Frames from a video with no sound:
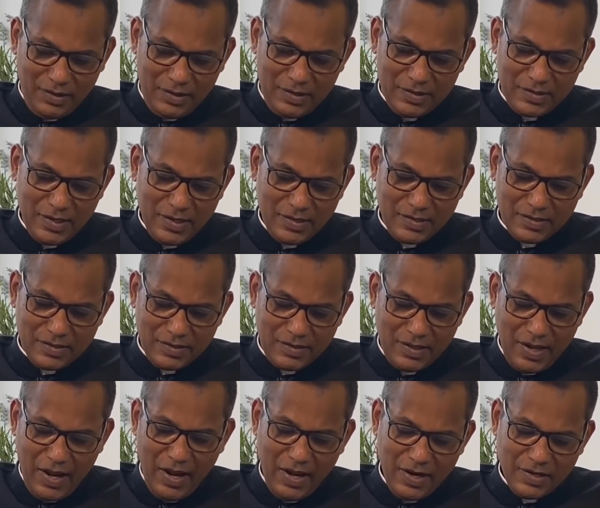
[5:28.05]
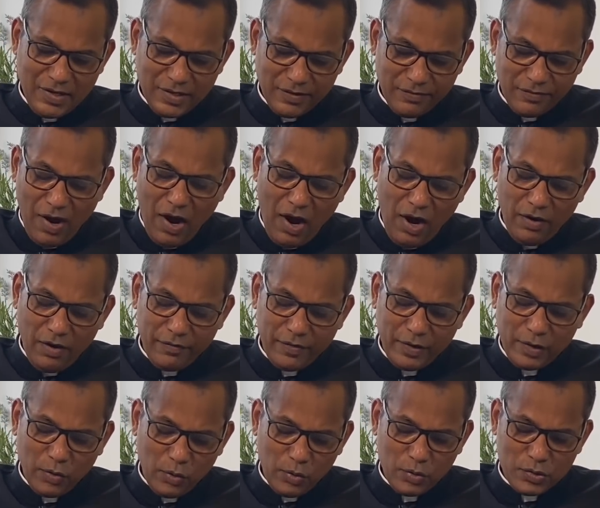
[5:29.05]
He says, they devour
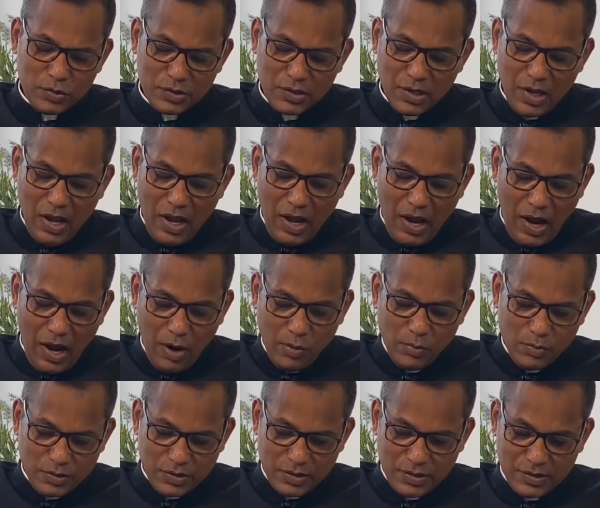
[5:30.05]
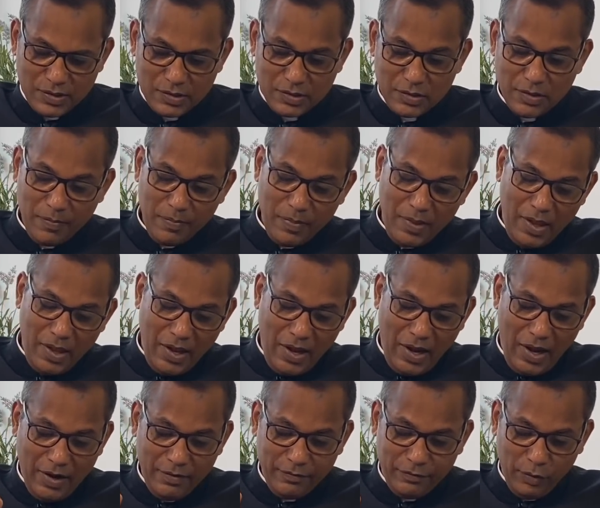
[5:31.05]
widows' houses,
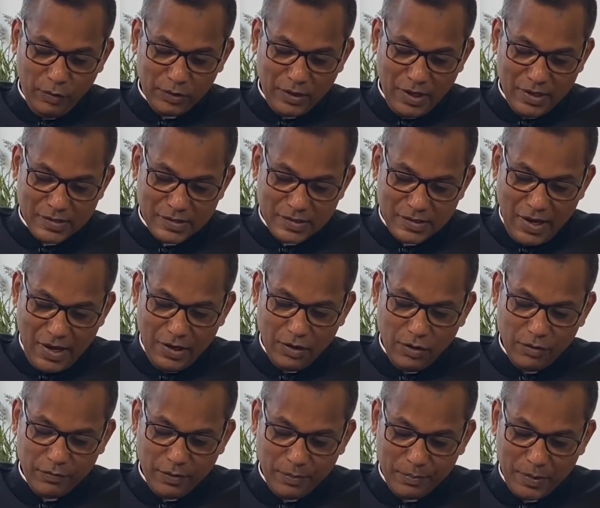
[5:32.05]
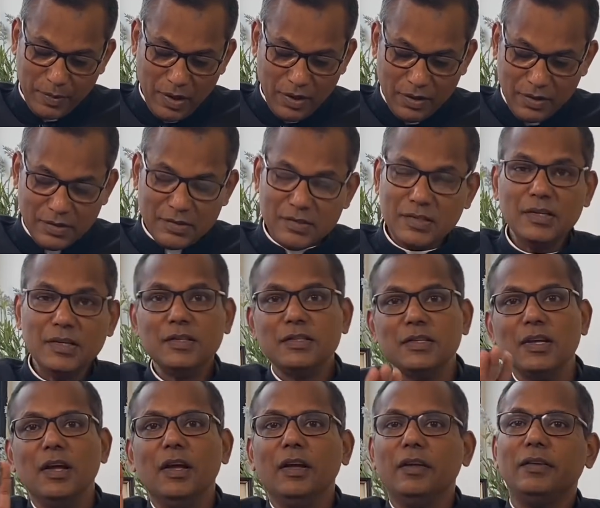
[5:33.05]
and for their sake of
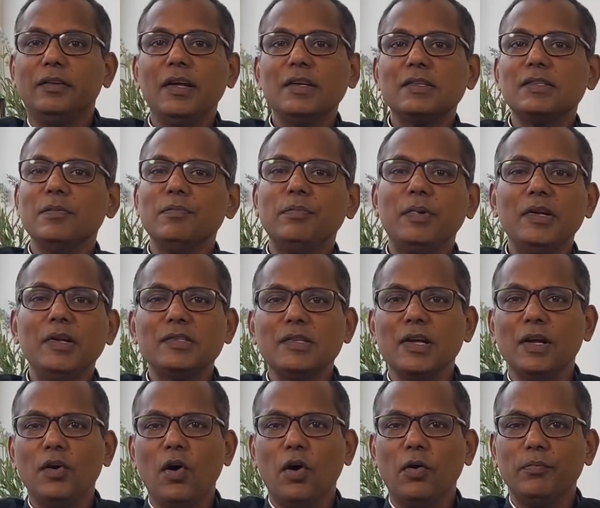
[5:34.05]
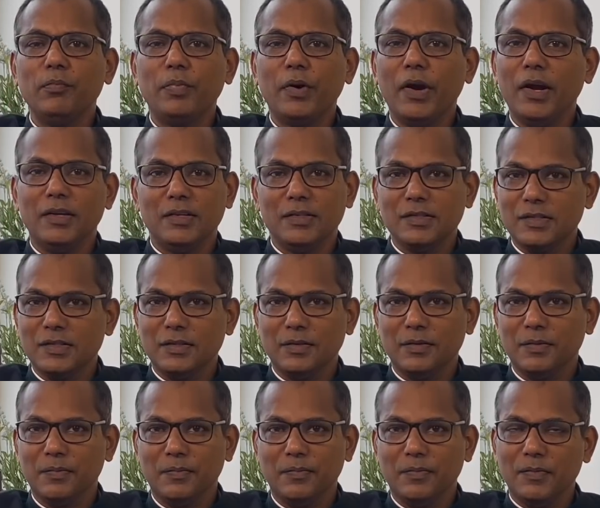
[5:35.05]
appearances, they simply say long prayers.
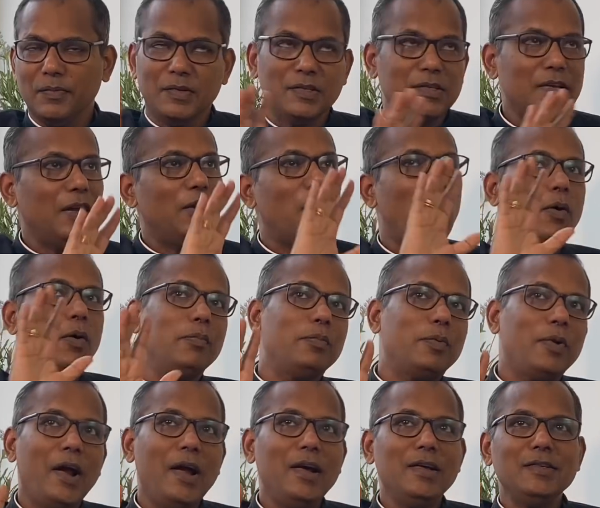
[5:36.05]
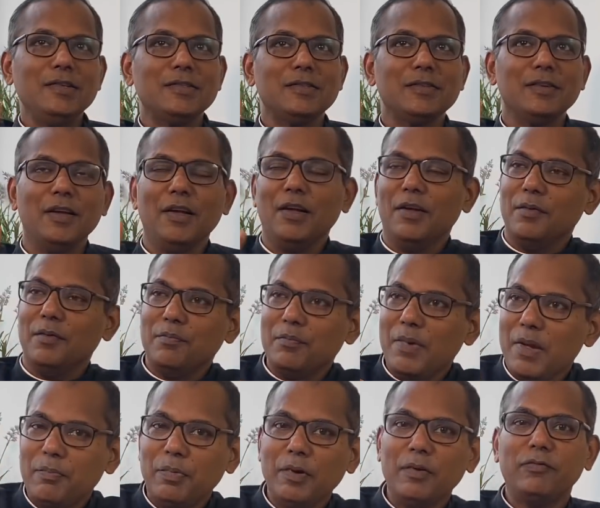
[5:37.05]
Say long prayers,
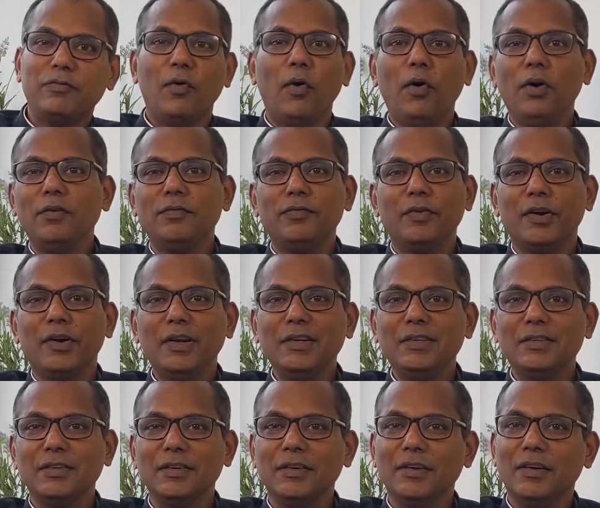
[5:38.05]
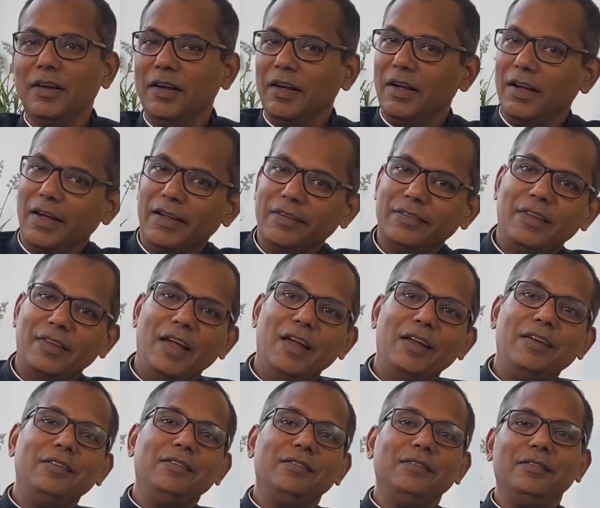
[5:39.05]
people fall for it, and
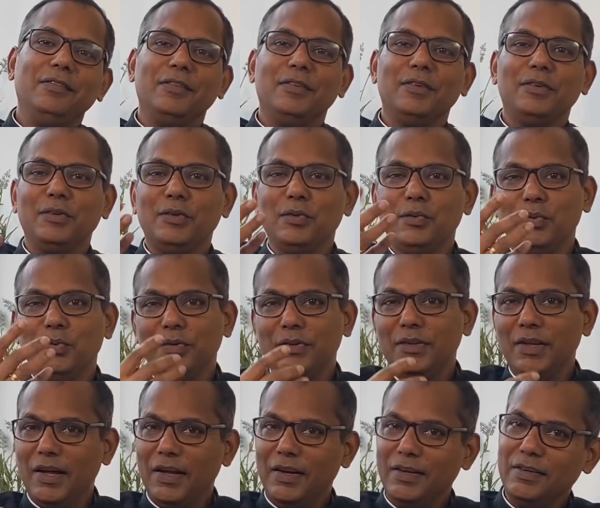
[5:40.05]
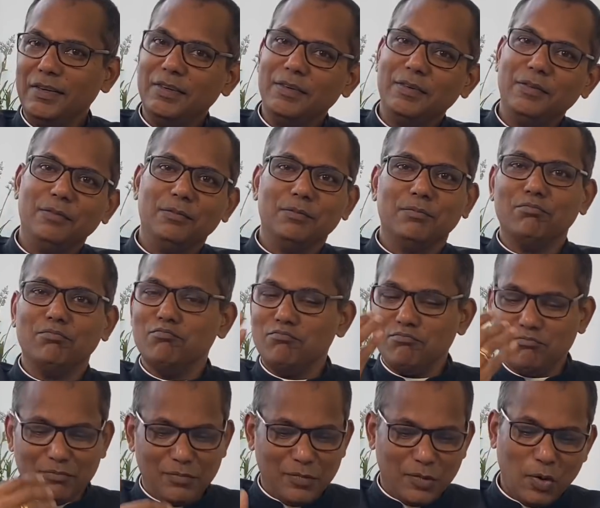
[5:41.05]
then you then
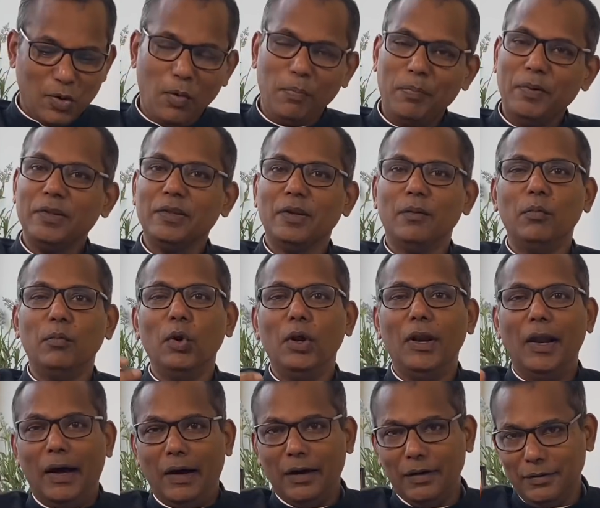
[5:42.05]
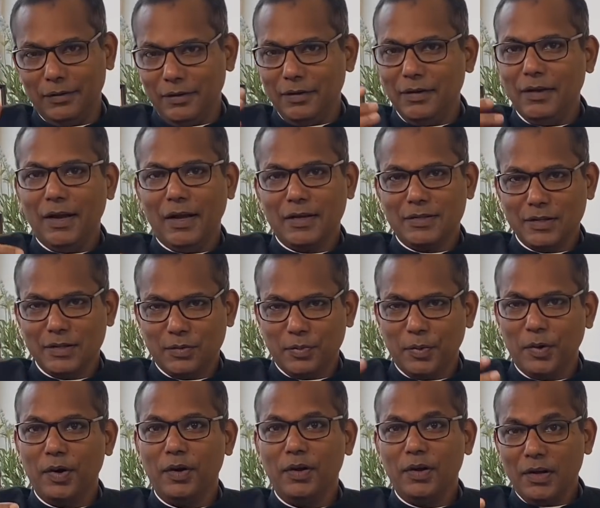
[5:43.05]
rope in the mullah, as it
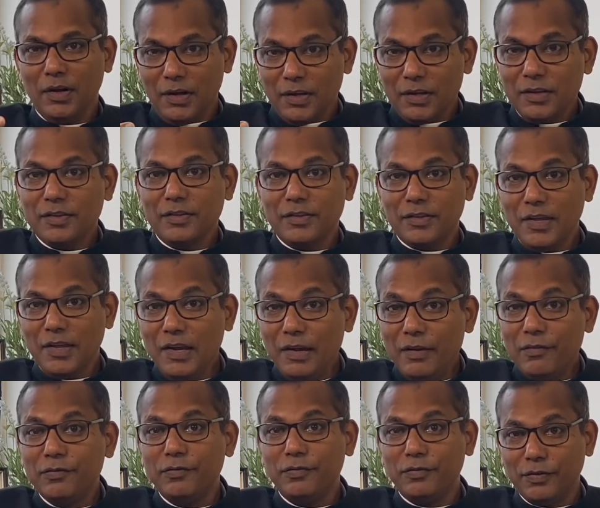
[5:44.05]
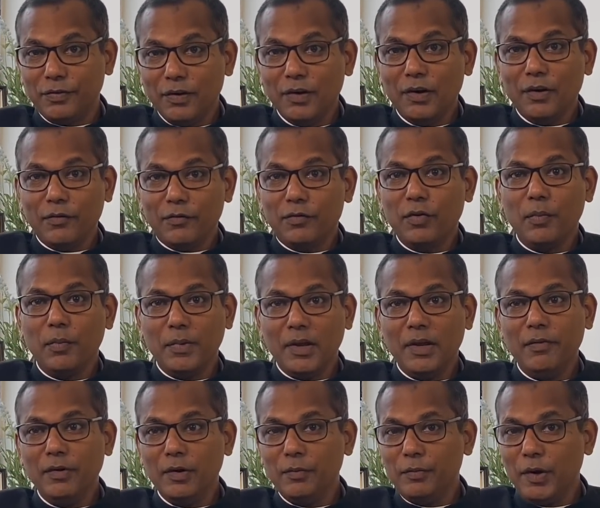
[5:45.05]
were. Thief from
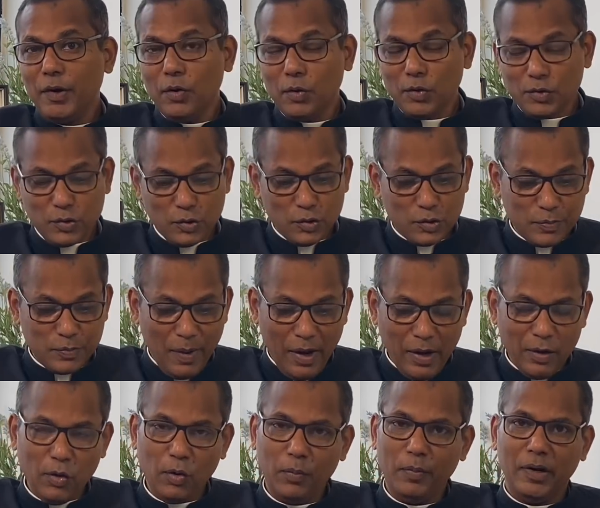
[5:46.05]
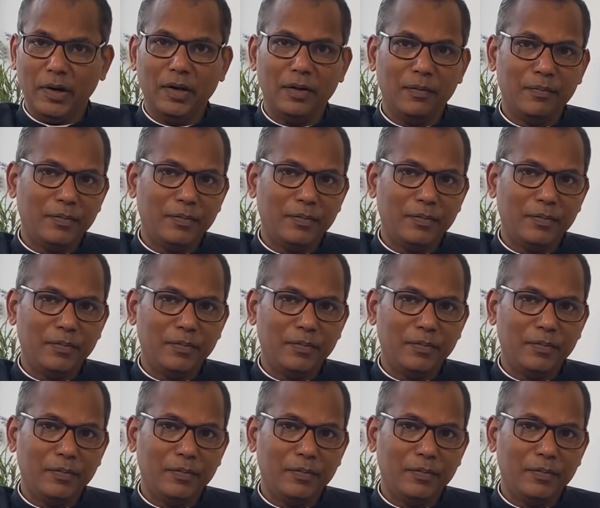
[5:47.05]
even widows, you spare nobody.